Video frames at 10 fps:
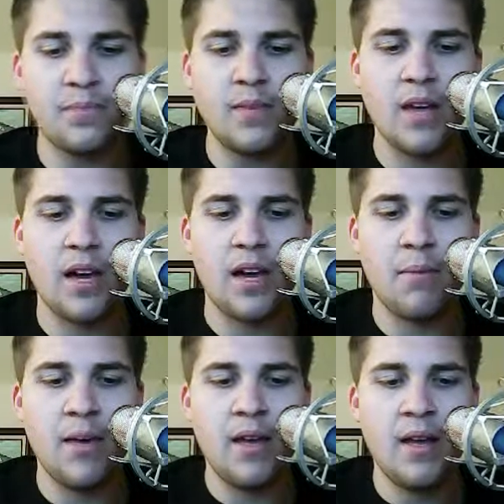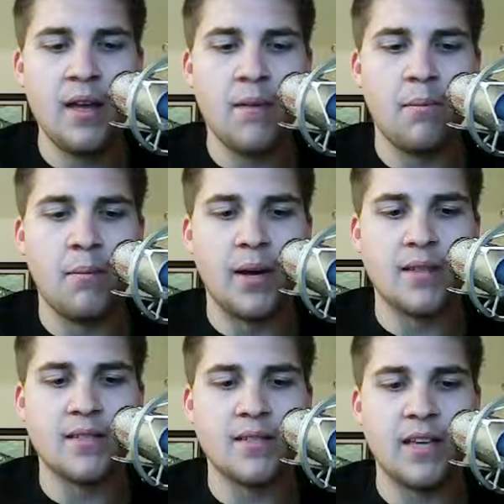
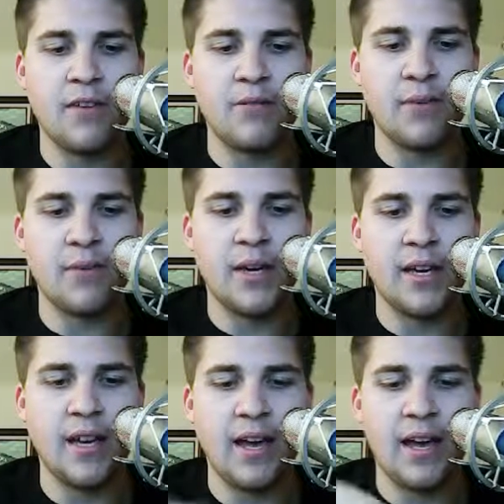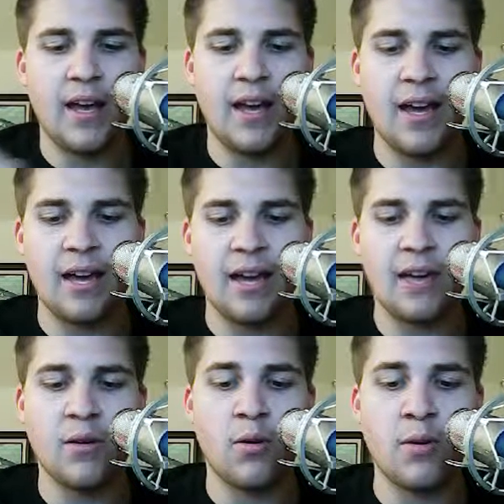But if we
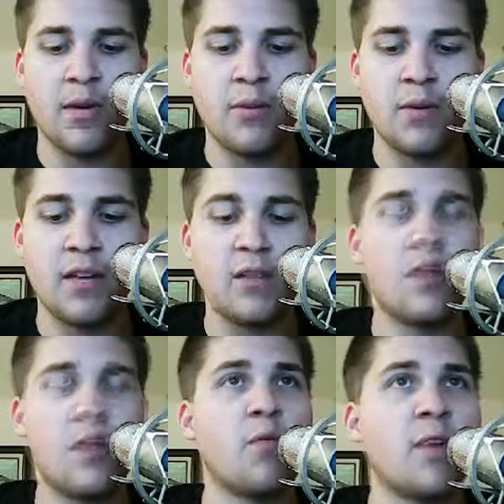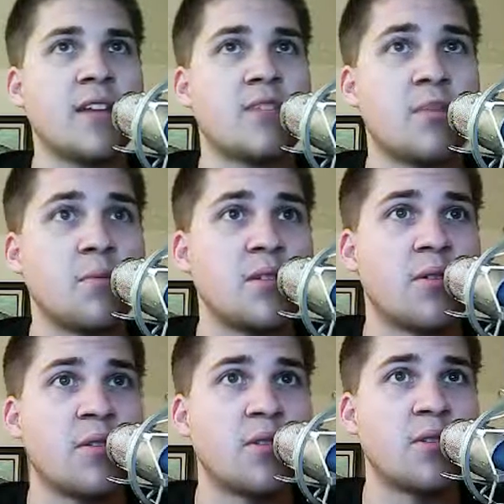or we can, you know, if we're answering from 0
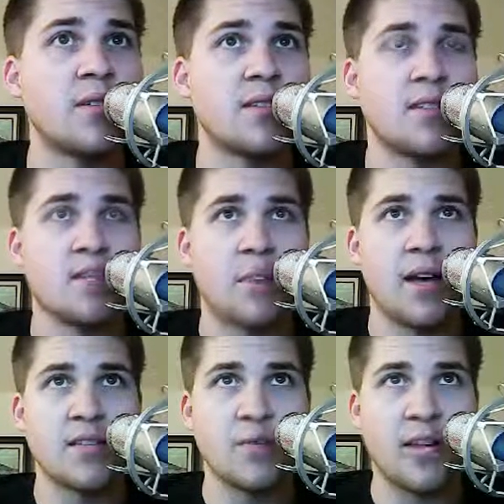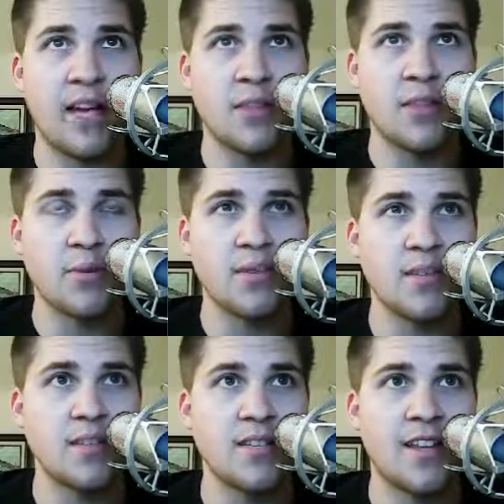to 360 as a positive, we could add
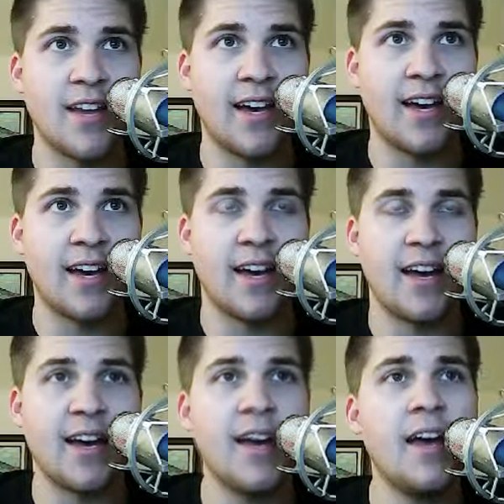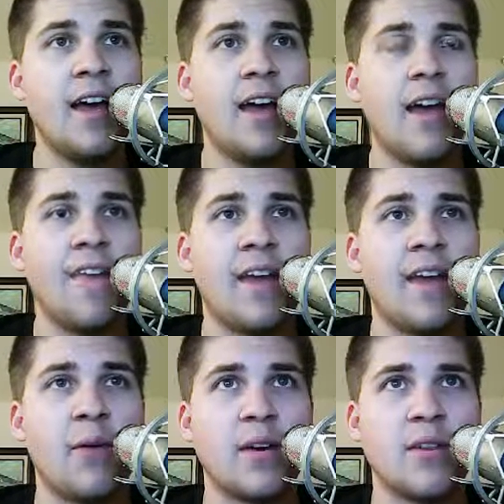360 to that guy, and
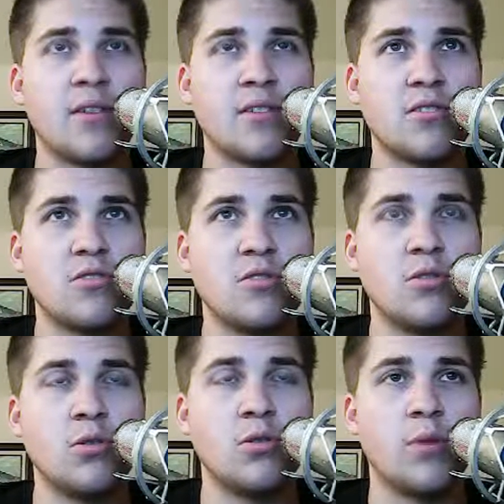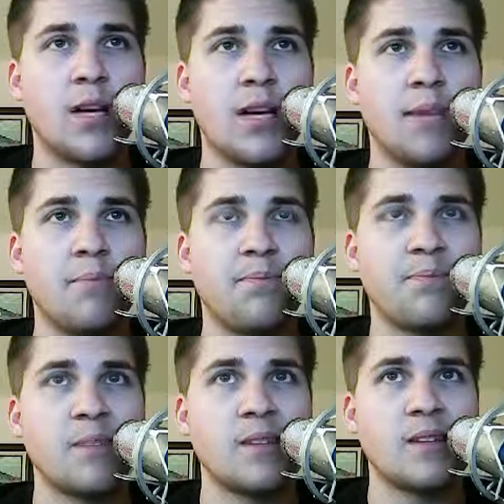that would give us two,
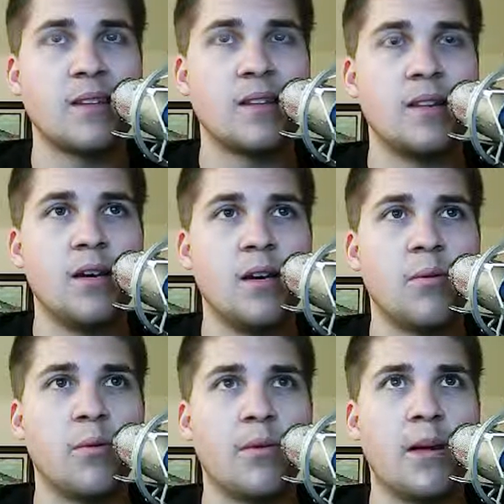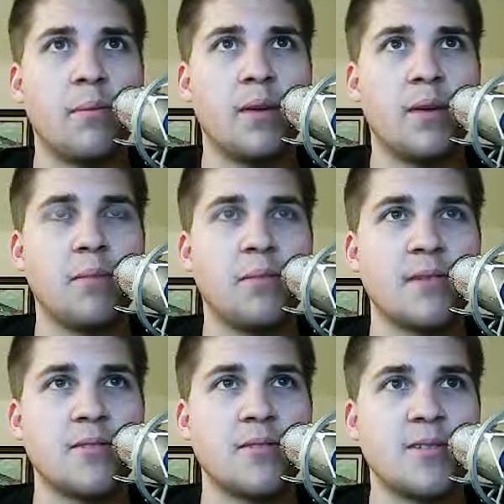what would that be? Plus
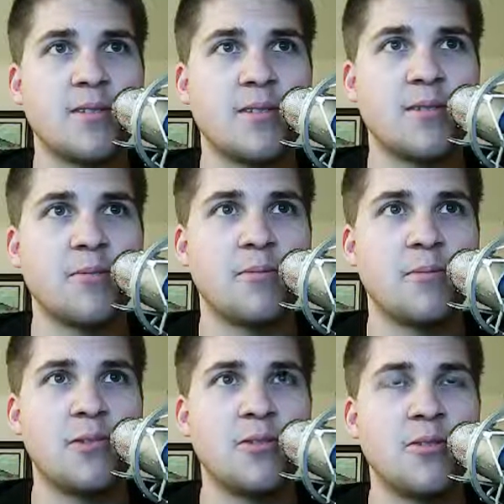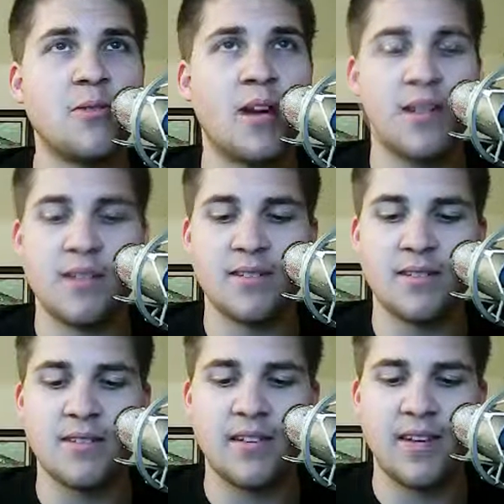360 would be
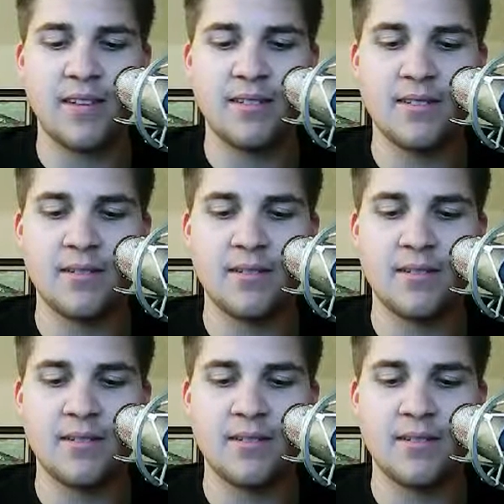296